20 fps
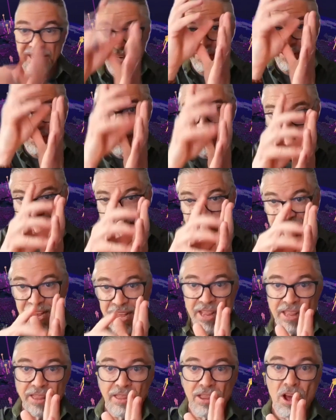And you can see this
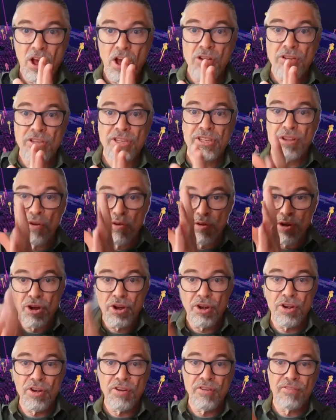long, slow
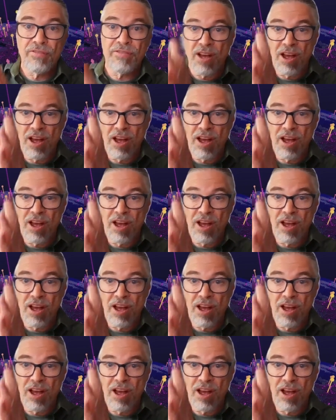curve